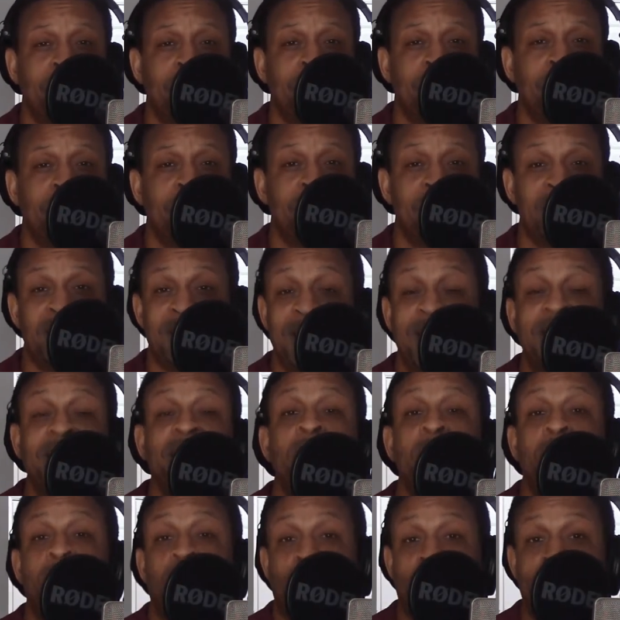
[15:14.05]

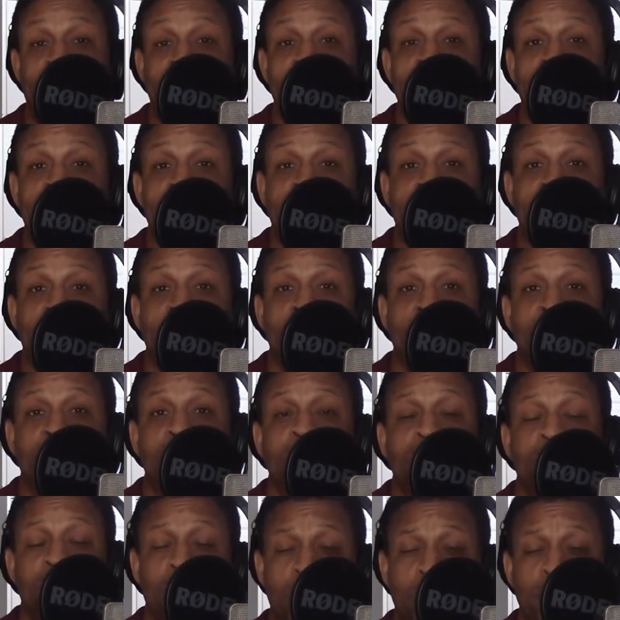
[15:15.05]
Celebrate
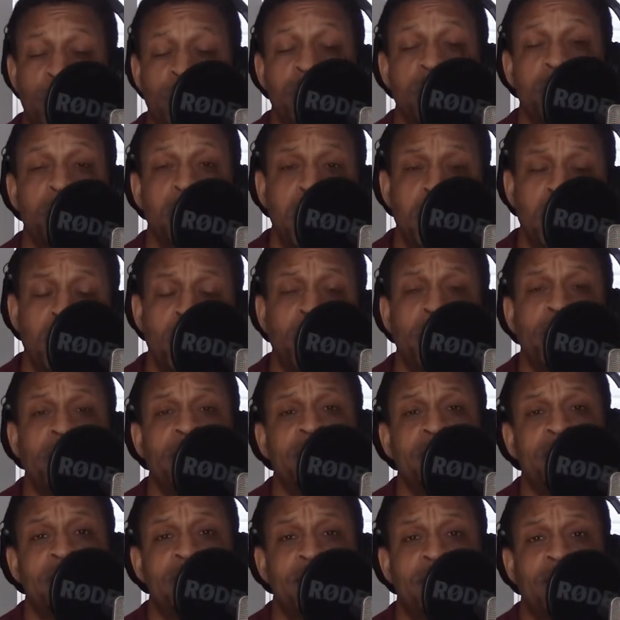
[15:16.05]
those
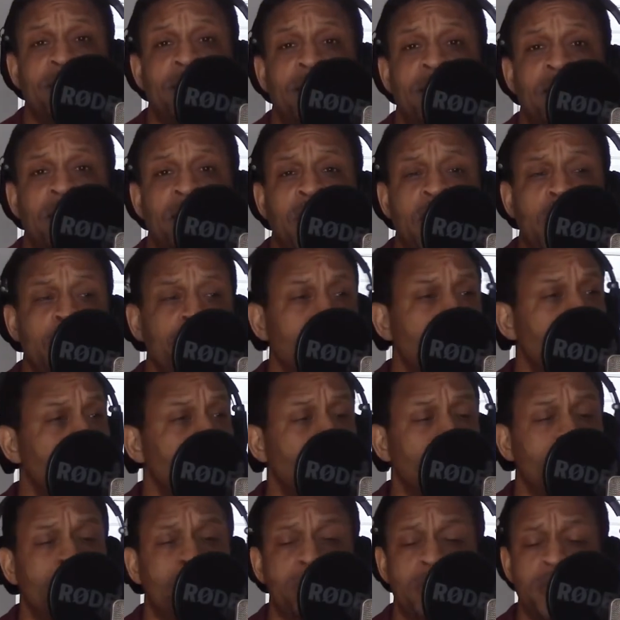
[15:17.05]
memories. If your
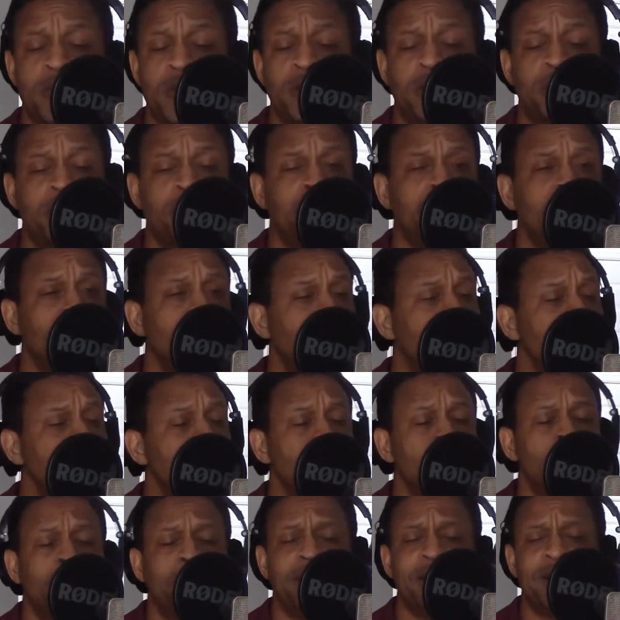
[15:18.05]
mother's here,
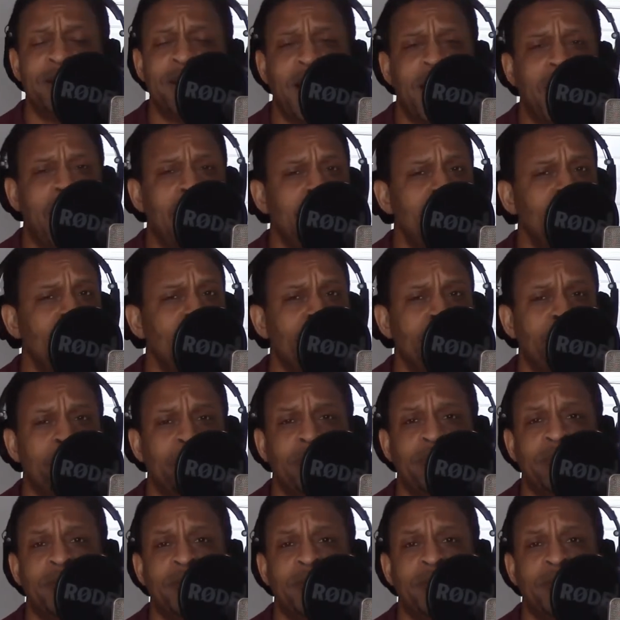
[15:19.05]
spend time with her.